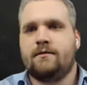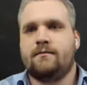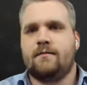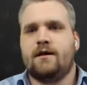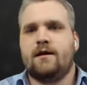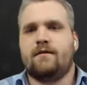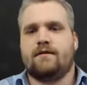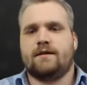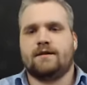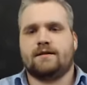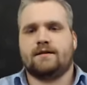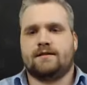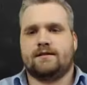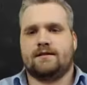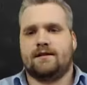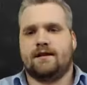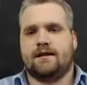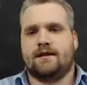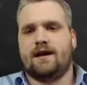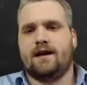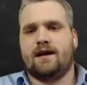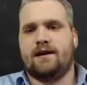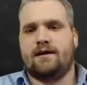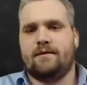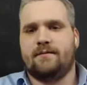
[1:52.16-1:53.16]
Marvelous.
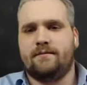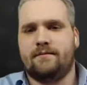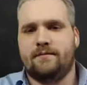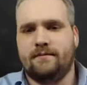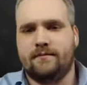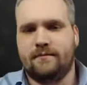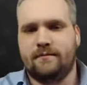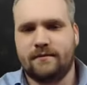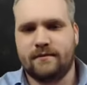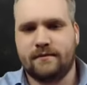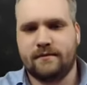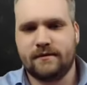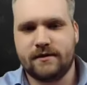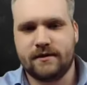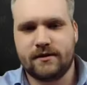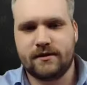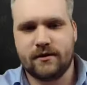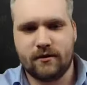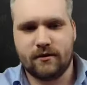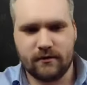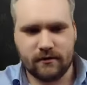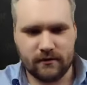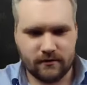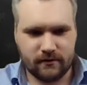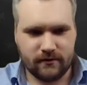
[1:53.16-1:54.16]

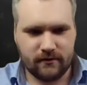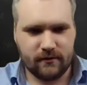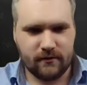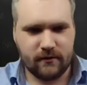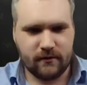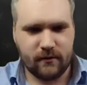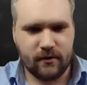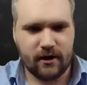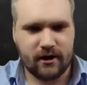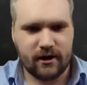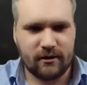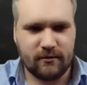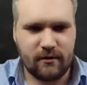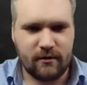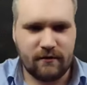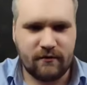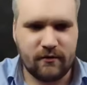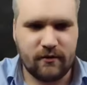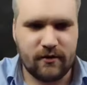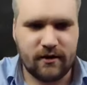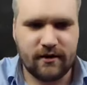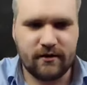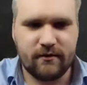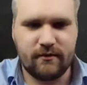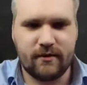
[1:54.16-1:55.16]
So welcome
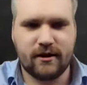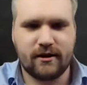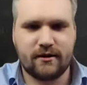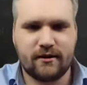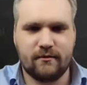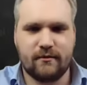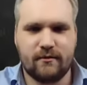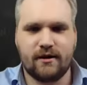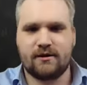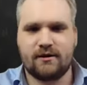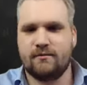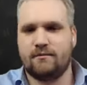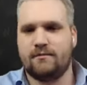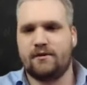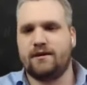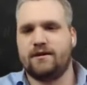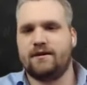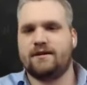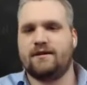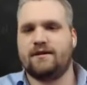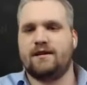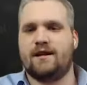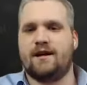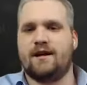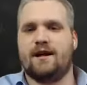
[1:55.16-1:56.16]
everyone, and welcome
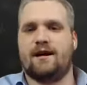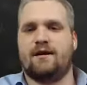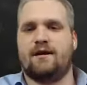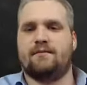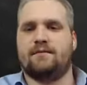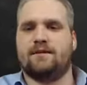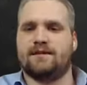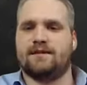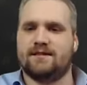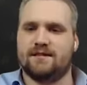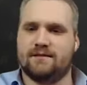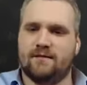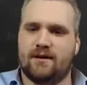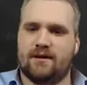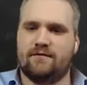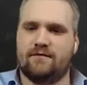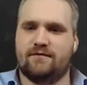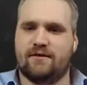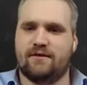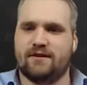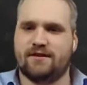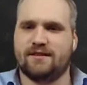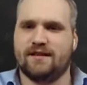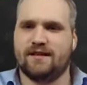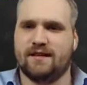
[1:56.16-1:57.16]
Brendan. This is my
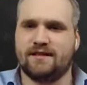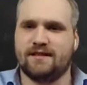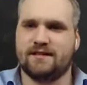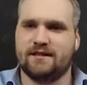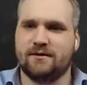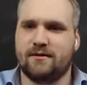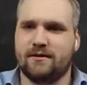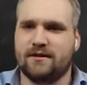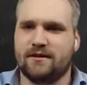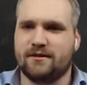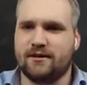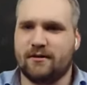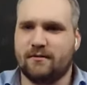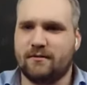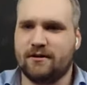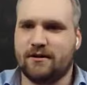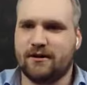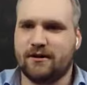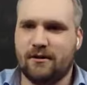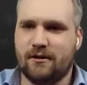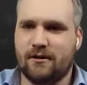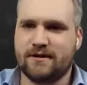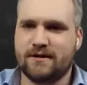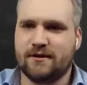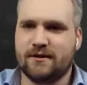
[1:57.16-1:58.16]
first tasting with W
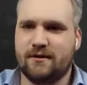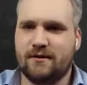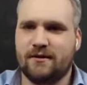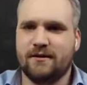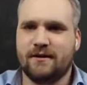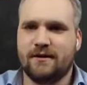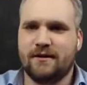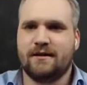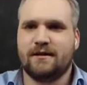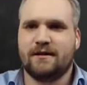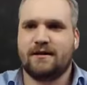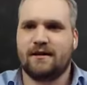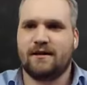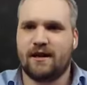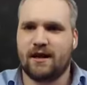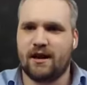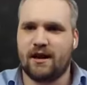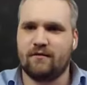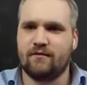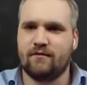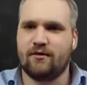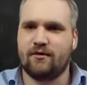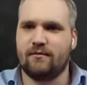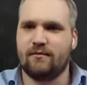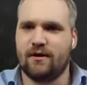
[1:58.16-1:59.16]
Club. So hello
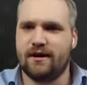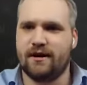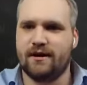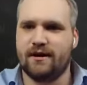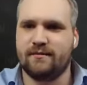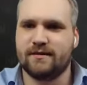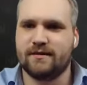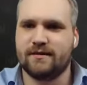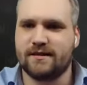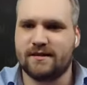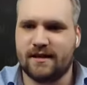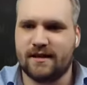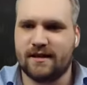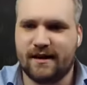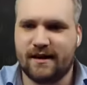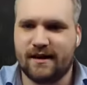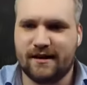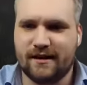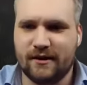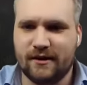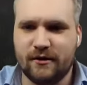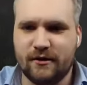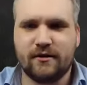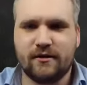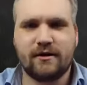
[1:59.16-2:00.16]
everyone, my name
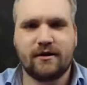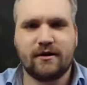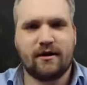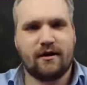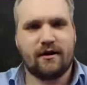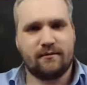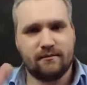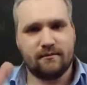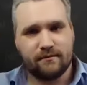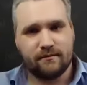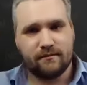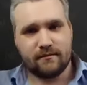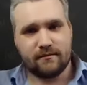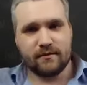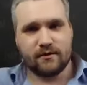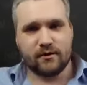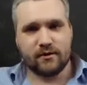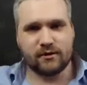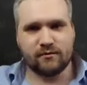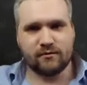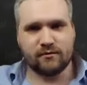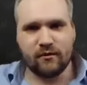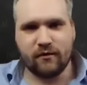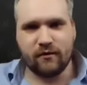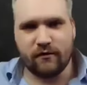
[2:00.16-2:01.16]
is Luke. I'm
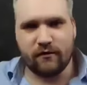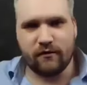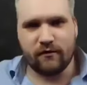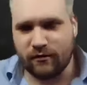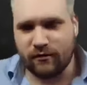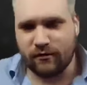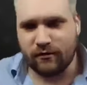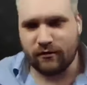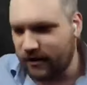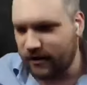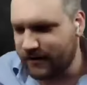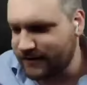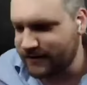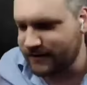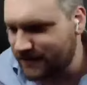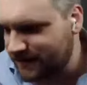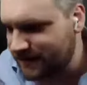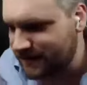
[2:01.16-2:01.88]
just moved over from Ireland.